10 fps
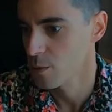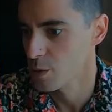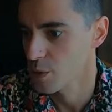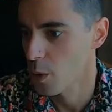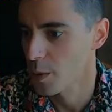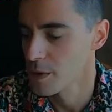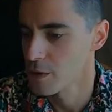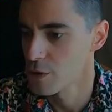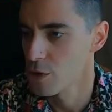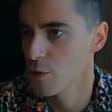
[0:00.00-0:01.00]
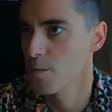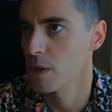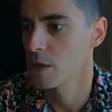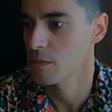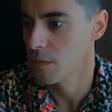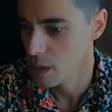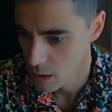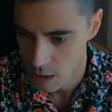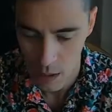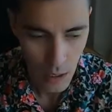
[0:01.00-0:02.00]
was going superb
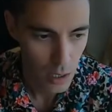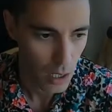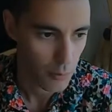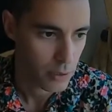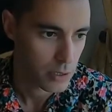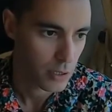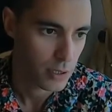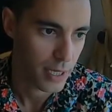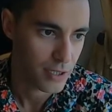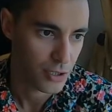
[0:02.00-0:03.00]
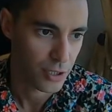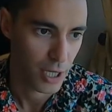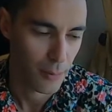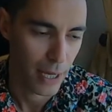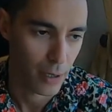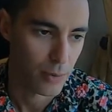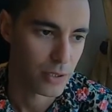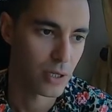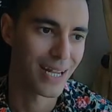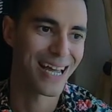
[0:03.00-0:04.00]
up until yesterday, man. Up
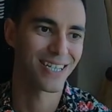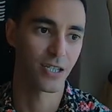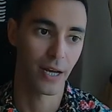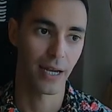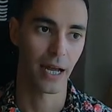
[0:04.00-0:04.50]
until last night,